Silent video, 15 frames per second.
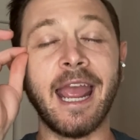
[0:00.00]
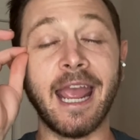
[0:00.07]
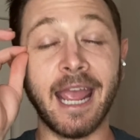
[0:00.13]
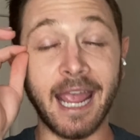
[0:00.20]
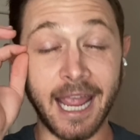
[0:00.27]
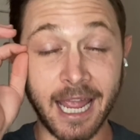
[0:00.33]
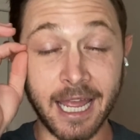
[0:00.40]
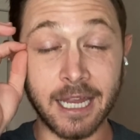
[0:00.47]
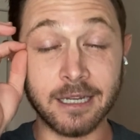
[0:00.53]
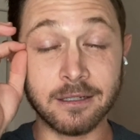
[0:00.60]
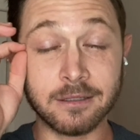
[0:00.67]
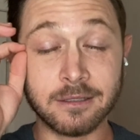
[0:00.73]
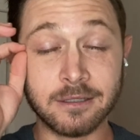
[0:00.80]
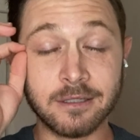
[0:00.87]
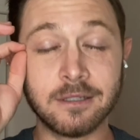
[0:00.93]

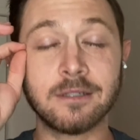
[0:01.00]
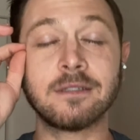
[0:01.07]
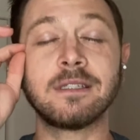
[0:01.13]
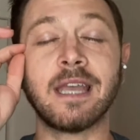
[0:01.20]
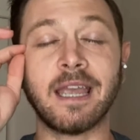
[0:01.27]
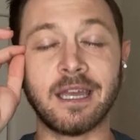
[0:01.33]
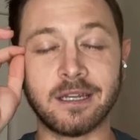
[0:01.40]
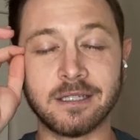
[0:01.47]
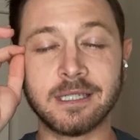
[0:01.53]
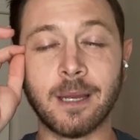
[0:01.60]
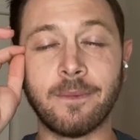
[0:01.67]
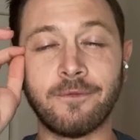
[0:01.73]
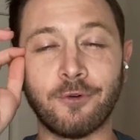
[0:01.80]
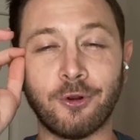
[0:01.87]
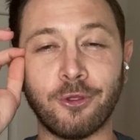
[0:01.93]
and take it a
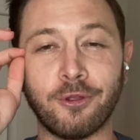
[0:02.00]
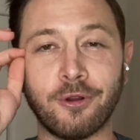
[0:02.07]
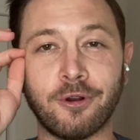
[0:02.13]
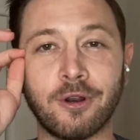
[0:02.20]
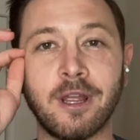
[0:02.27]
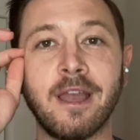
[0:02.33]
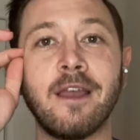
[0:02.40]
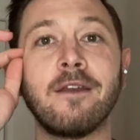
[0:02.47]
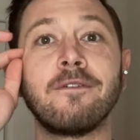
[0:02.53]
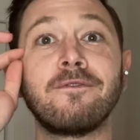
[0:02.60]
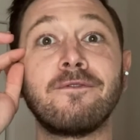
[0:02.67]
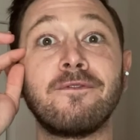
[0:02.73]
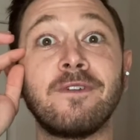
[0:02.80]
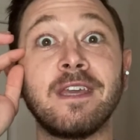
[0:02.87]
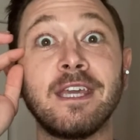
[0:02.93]
step further,
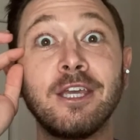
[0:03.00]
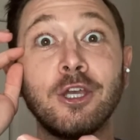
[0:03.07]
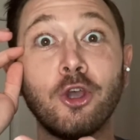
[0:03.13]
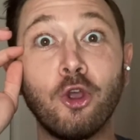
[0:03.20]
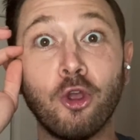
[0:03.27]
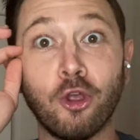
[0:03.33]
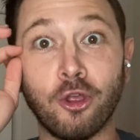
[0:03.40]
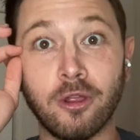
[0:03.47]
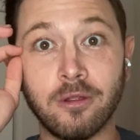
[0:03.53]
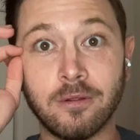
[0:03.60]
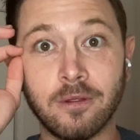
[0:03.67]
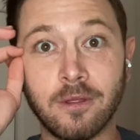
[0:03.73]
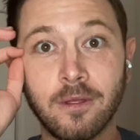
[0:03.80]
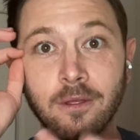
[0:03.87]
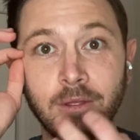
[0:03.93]
feel
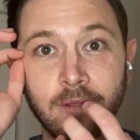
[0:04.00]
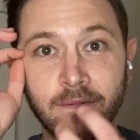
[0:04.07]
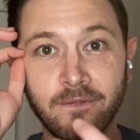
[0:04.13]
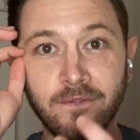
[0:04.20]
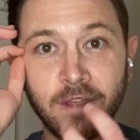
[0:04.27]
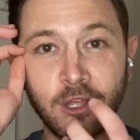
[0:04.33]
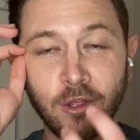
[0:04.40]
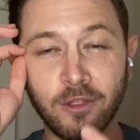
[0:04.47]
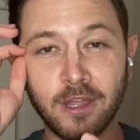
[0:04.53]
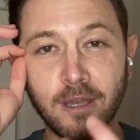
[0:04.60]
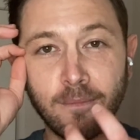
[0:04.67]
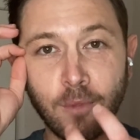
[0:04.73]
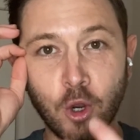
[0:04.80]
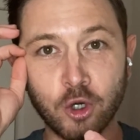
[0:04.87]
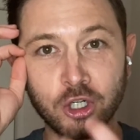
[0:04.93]
the
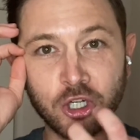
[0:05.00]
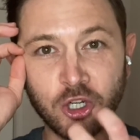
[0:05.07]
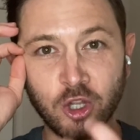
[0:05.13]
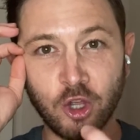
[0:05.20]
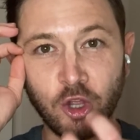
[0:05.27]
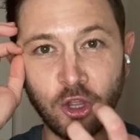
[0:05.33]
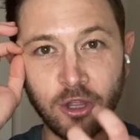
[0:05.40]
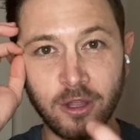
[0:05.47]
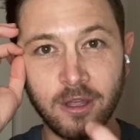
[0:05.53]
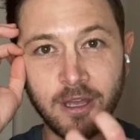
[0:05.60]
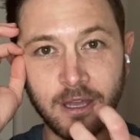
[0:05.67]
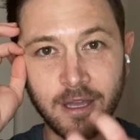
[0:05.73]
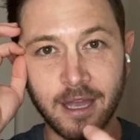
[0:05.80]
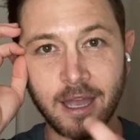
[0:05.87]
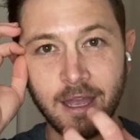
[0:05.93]
emotional
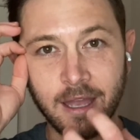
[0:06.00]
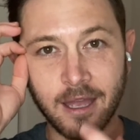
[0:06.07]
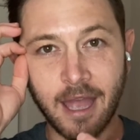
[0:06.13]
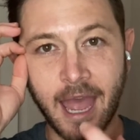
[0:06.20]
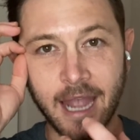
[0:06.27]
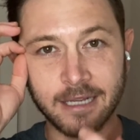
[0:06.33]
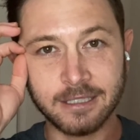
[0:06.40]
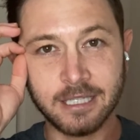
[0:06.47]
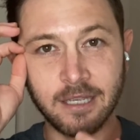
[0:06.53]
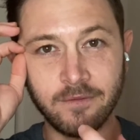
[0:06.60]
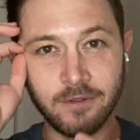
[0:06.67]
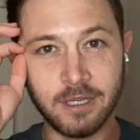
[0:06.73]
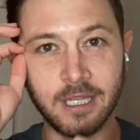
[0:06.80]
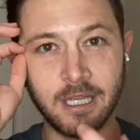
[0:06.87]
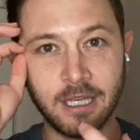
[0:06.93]

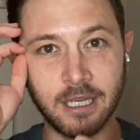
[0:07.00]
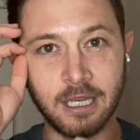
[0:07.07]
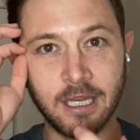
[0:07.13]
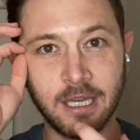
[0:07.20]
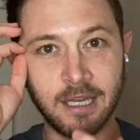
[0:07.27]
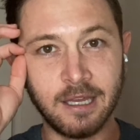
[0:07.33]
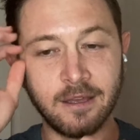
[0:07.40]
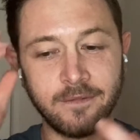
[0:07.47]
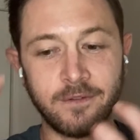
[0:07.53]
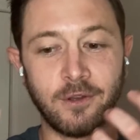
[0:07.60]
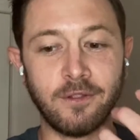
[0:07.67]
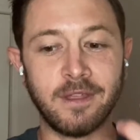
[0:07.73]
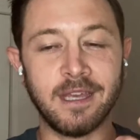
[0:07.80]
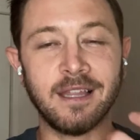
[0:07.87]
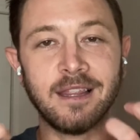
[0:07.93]
activity. Feel
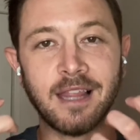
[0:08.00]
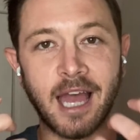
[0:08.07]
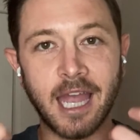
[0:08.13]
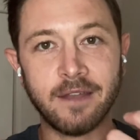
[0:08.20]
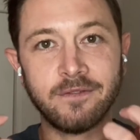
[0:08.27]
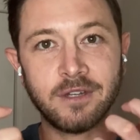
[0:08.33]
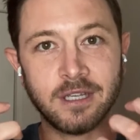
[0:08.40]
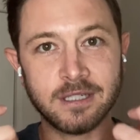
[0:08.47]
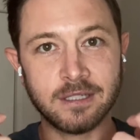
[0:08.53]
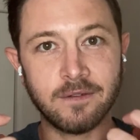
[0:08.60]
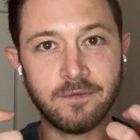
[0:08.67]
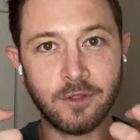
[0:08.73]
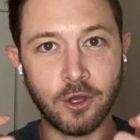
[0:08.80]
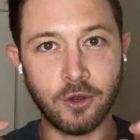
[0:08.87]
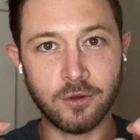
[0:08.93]
the aliveness
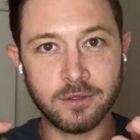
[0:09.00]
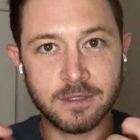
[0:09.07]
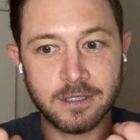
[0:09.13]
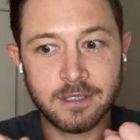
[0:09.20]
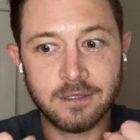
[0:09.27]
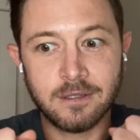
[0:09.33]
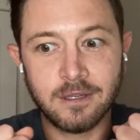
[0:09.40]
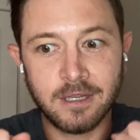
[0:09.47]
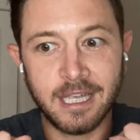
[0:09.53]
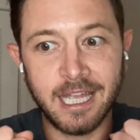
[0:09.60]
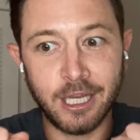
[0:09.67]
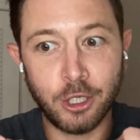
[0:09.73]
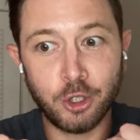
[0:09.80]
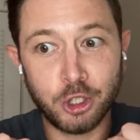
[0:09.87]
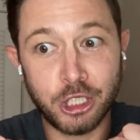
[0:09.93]
of those
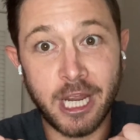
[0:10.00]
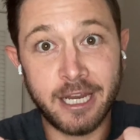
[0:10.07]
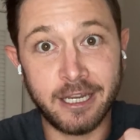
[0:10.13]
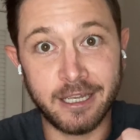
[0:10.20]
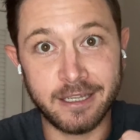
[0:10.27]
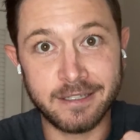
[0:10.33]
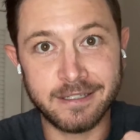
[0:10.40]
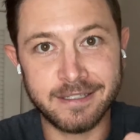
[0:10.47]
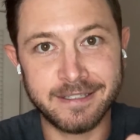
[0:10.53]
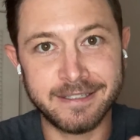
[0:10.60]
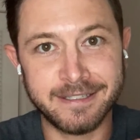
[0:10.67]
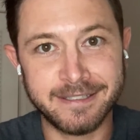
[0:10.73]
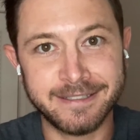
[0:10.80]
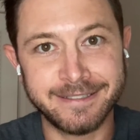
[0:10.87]
energetics